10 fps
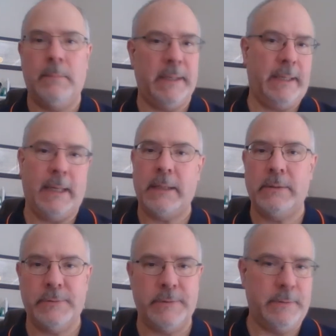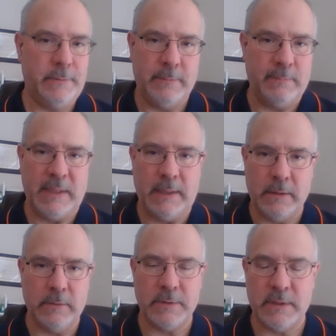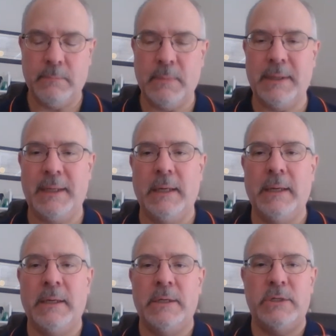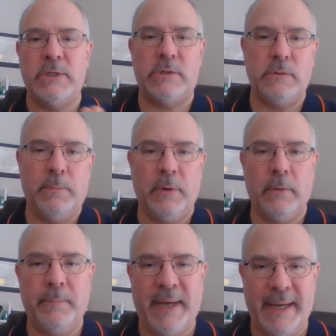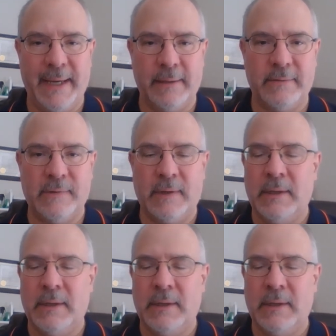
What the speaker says: by God knows who, the media or somebody, super PACs.